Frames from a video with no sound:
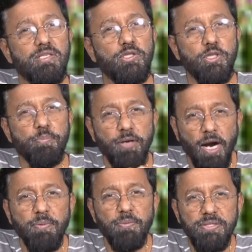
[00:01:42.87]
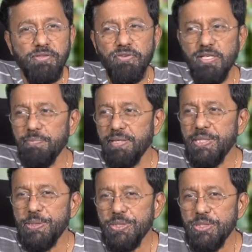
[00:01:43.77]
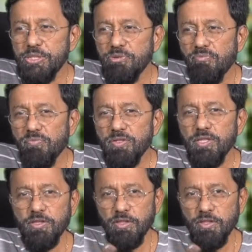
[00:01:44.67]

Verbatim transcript: The problem with the film is the